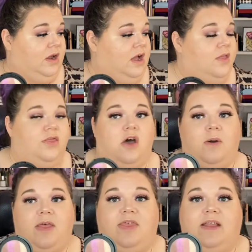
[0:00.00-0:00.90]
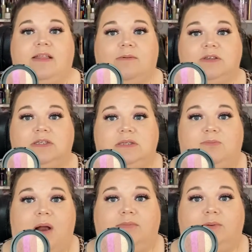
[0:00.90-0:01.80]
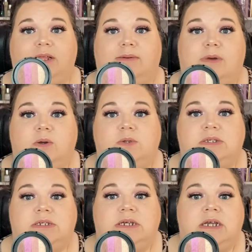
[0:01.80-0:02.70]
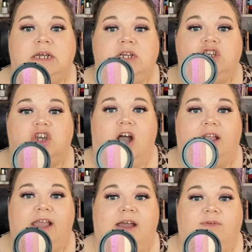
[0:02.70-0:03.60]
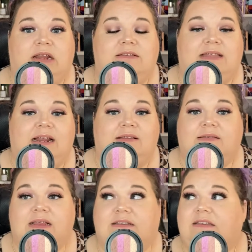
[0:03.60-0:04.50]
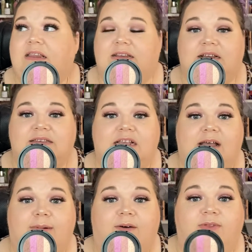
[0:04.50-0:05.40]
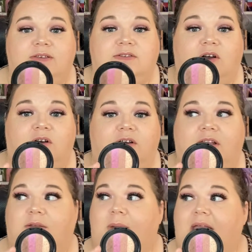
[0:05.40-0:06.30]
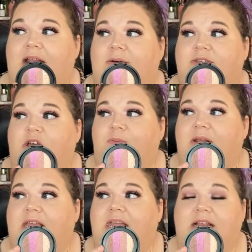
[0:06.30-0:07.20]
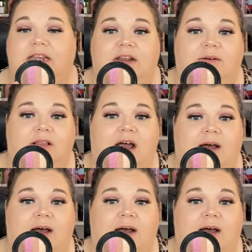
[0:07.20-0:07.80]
though. I think that was probably the most shocking of it is that it, it, it, doesn't come off this dark in the pan. I was hoping to get, you know, a lot